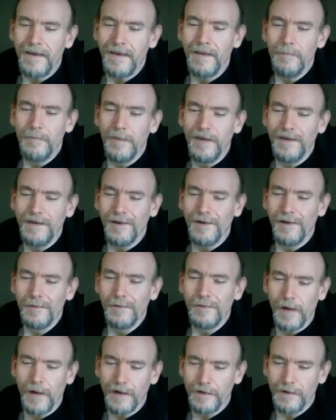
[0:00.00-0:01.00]
get me
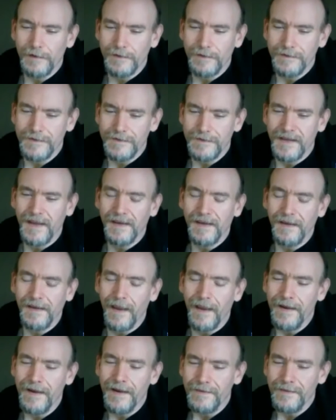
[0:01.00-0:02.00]
on record saying
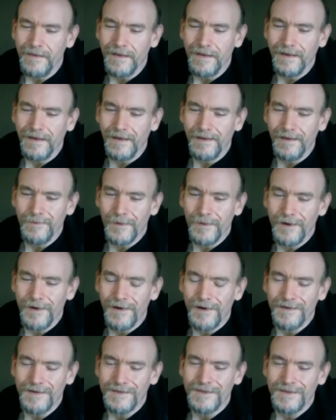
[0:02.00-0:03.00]
anything in
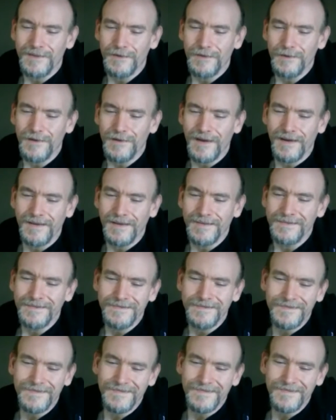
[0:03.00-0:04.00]
regards to gun